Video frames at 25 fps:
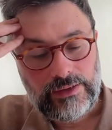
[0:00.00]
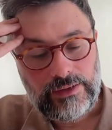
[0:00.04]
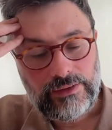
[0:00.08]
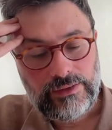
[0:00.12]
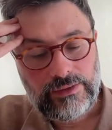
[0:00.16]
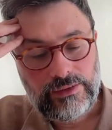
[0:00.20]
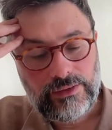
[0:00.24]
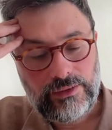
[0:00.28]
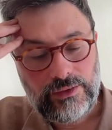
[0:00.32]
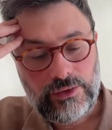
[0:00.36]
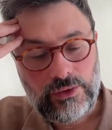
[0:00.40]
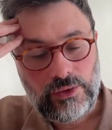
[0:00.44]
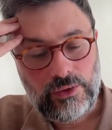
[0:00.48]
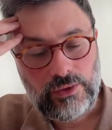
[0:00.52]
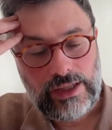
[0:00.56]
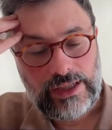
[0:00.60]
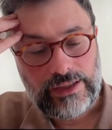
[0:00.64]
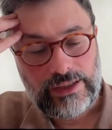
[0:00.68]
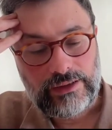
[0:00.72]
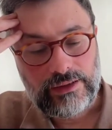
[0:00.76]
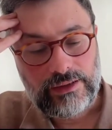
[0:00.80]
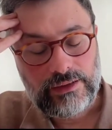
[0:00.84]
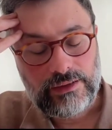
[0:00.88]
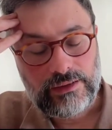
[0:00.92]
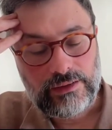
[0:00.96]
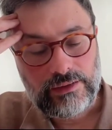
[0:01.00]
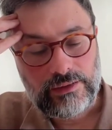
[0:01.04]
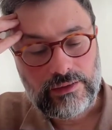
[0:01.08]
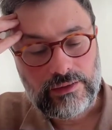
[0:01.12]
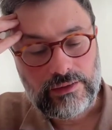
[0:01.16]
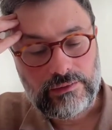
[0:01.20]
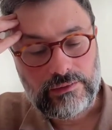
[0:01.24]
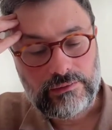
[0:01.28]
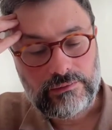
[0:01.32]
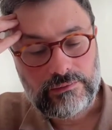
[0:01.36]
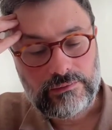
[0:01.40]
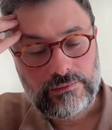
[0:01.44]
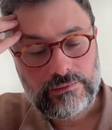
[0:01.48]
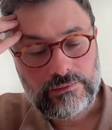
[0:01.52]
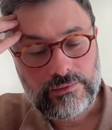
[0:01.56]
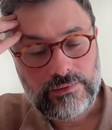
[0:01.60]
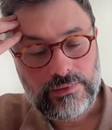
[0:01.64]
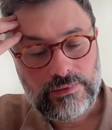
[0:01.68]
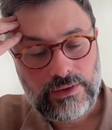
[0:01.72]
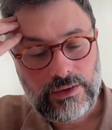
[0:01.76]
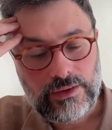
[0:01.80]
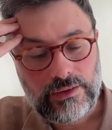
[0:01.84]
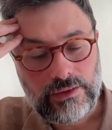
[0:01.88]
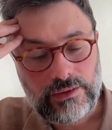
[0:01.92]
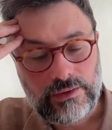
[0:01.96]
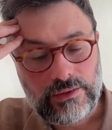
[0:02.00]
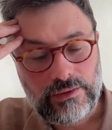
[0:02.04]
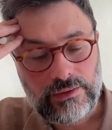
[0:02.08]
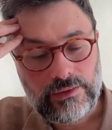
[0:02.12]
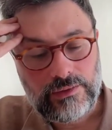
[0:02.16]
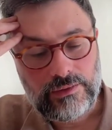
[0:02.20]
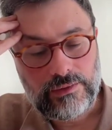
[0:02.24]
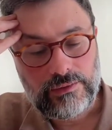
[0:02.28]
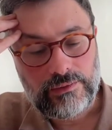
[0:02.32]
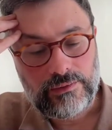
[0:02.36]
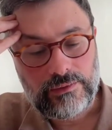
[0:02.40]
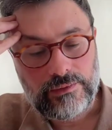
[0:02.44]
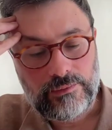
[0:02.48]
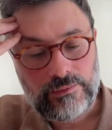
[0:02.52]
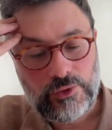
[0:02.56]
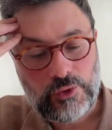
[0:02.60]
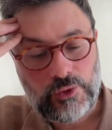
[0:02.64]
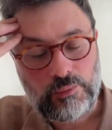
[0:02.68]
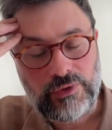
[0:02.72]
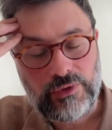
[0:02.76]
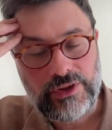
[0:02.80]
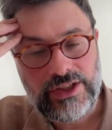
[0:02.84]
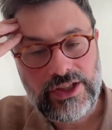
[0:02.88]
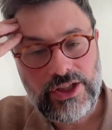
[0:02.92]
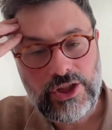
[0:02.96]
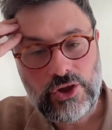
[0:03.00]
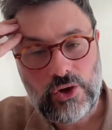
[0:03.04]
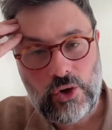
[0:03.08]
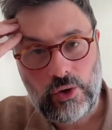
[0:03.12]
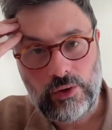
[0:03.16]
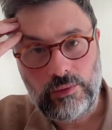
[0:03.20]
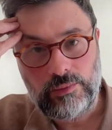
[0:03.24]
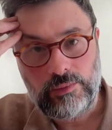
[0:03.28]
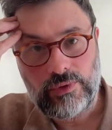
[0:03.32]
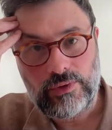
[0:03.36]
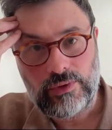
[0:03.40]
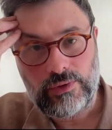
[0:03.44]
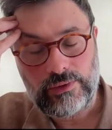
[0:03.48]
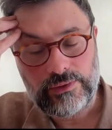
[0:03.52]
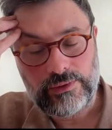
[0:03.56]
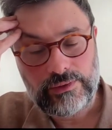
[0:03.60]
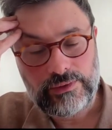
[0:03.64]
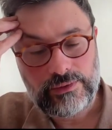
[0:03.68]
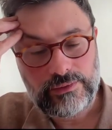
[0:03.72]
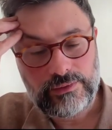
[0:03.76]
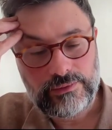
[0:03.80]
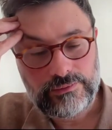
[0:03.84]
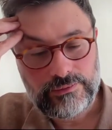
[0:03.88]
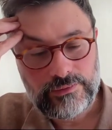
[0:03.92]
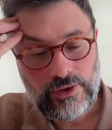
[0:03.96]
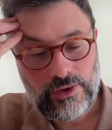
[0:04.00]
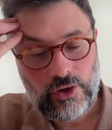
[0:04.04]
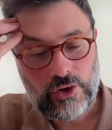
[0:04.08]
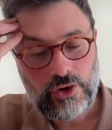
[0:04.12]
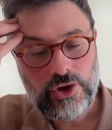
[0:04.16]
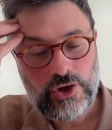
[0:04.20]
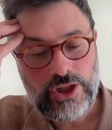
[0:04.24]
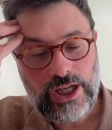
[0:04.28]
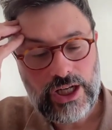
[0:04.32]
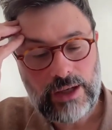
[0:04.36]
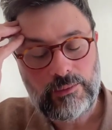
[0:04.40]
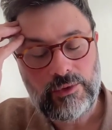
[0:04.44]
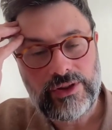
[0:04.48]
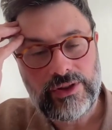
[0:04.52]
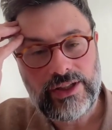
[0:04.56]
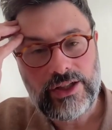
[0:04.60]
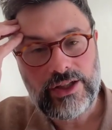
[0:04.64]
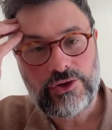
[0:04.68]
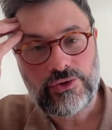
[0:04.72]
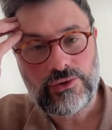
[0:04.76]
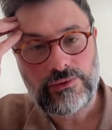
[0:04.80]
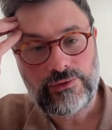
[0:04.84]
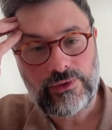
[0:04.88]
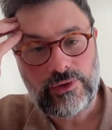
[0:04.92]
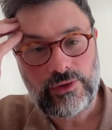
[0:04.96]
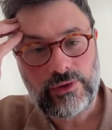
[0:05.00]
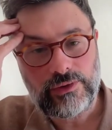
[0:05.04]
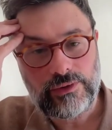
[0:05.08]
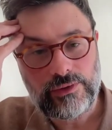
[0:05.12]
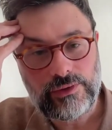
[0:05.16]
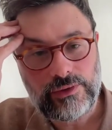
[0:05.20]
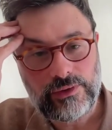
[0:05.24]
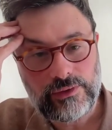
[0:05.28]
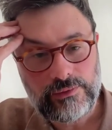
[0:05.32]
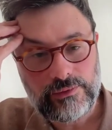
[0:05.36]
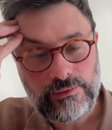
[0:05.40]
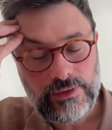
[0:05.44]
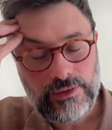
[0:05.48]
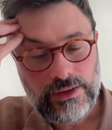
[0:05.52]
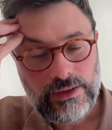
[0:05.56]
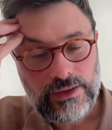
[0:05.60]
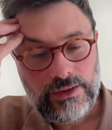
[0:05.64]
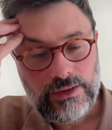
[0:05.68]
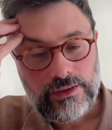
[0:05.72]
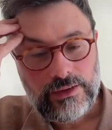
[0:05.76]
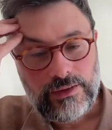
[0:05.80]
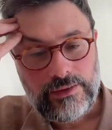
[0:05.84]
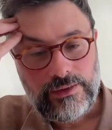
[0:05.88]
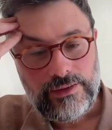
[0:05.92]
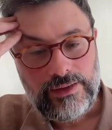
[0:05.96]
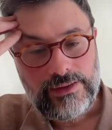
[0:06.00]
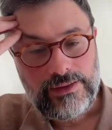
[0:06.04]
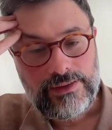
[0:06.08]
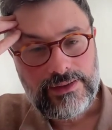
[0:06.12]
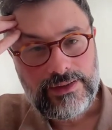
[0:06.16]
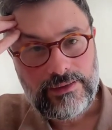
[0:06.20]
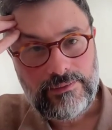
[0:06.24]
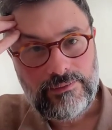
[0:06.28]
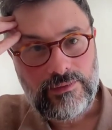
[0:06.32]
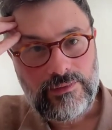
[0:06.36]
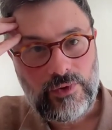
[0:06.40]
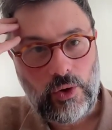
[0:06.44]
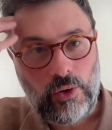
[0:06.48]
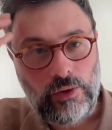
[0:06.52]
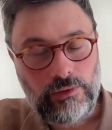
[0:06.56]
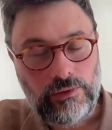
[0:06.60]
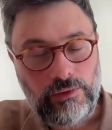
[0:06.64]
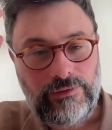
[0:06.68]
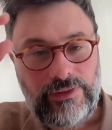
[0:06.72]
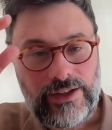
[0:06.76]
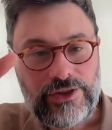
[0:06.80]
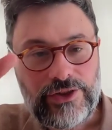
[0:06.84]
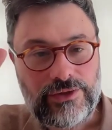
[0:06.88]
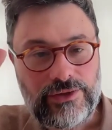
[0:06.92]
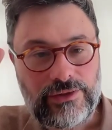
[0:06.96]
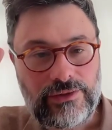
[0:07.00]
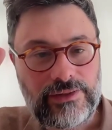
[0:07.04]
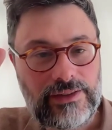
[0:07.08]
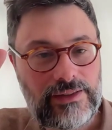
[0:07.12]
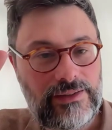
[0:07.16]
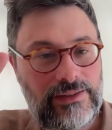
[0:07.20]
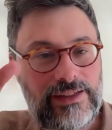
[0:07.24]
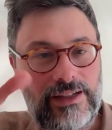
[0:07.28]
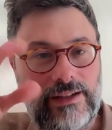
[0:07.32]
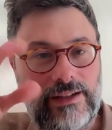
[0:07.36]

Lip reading: is, the British coal board or Charbonnage de France. They seem old-fashioned